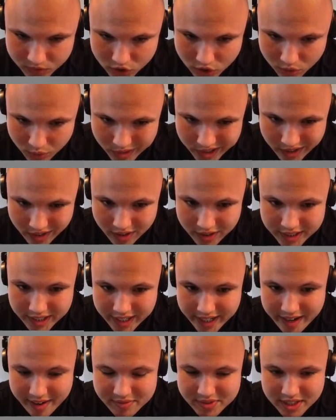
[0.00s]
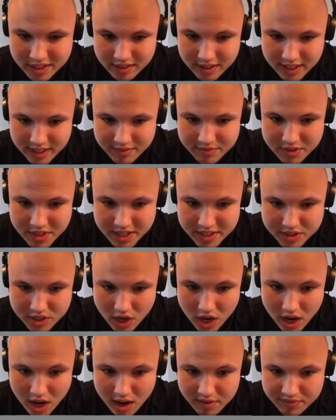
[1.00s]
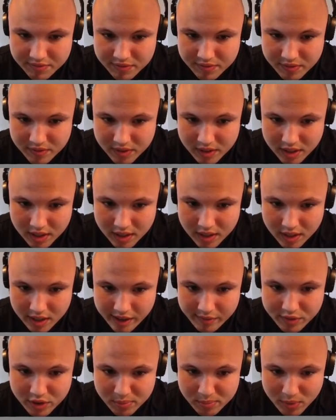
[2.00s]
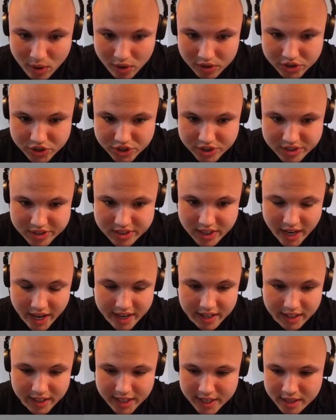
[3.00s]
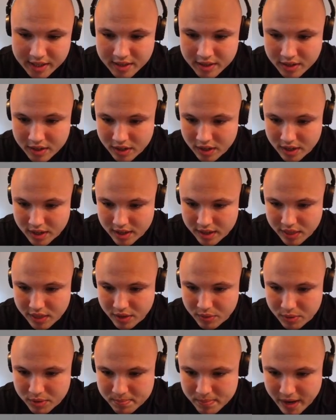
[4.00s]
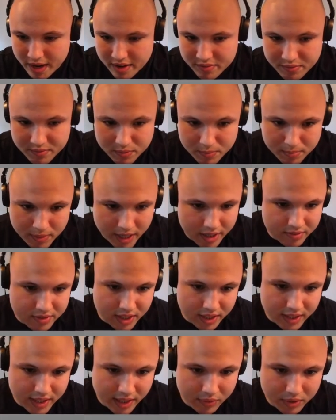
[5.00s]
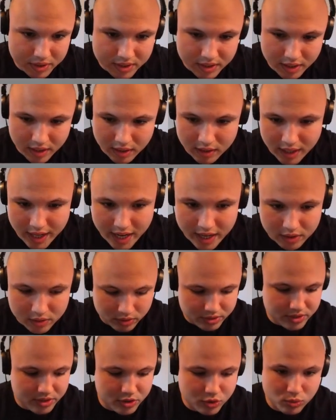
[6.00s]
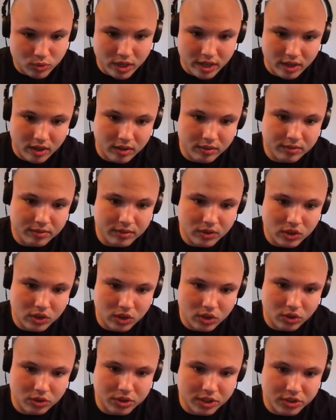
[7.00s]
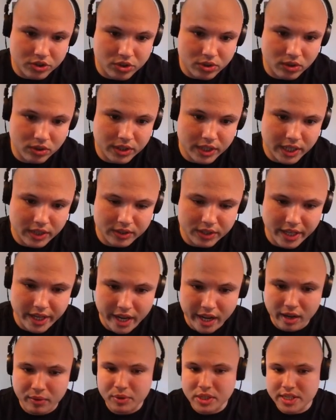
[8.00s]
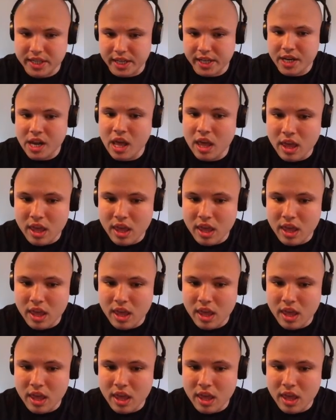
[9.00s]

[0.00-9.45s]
We are going to have to leave this off of the mark just slightly. I think we might have done that with the laterals as well. Hold control down. Yeah, we did.